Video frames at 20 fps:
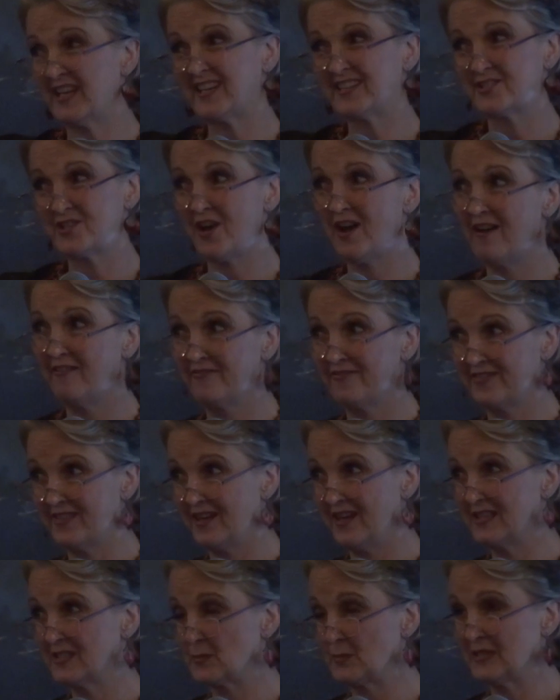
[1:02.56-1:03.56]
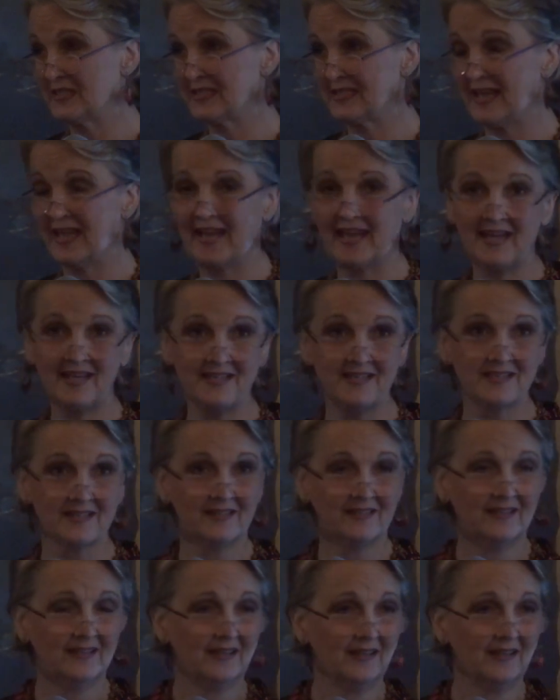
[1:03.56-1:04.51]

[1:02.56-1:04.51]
kicked off the husband's land,